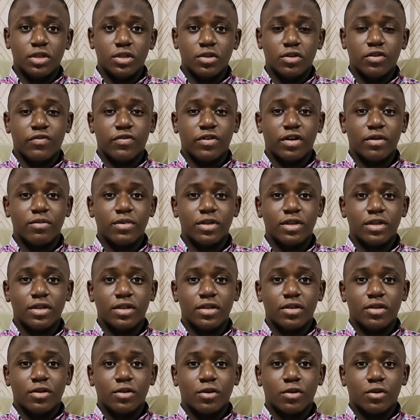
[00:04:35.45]
in your family
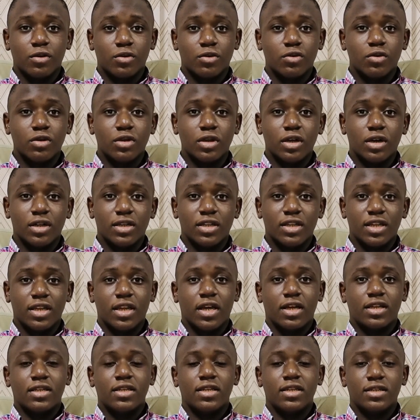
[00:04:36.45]
could go down in
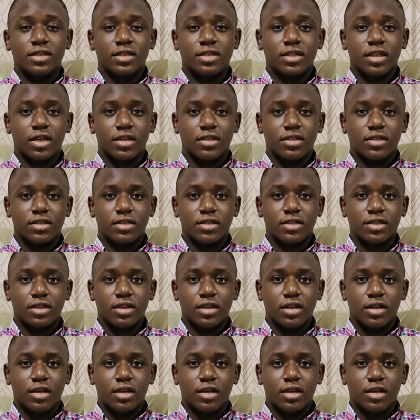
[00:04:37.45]
an instant